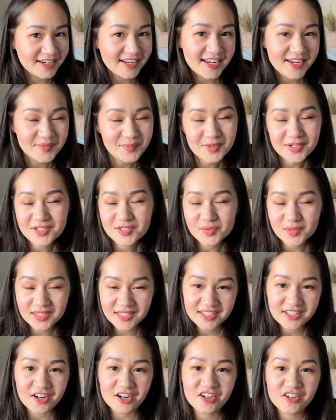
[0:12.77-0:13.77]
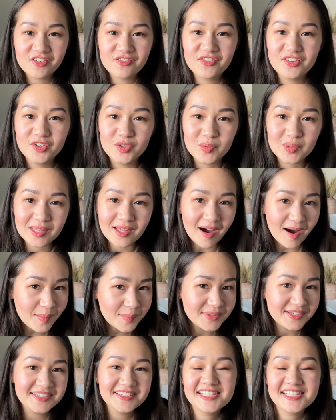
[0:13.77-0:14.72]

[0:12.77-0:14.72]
and we're doing a yarn review with Hobbii.